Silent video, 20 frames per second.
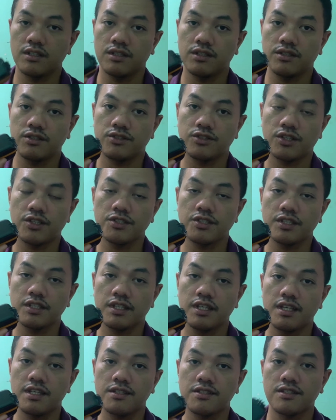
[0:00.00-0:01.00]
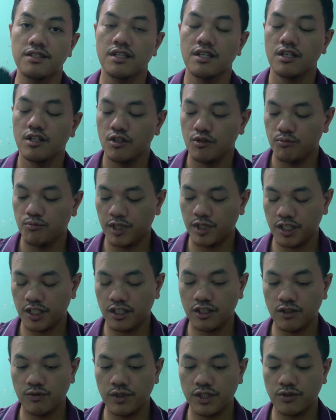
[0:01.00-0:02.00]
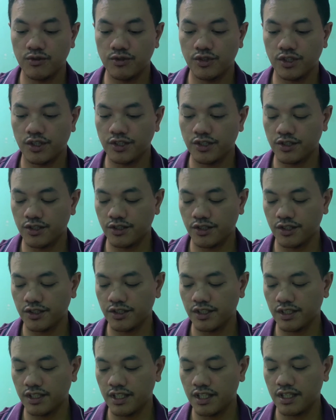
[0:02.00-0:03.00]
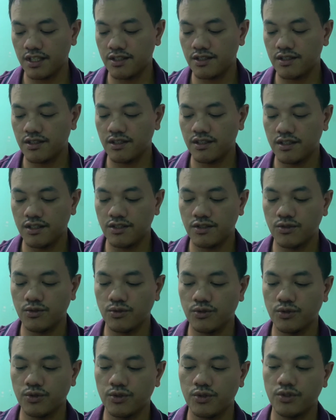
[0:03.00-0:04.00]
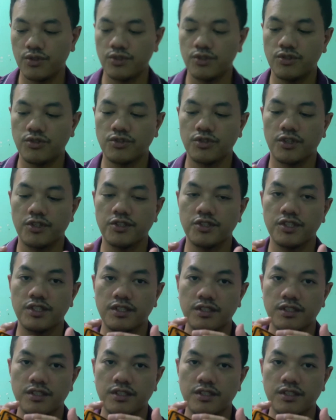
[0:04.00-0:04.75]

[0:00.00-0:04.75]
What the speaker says: charging case. But another way to charge the charging case is to charge it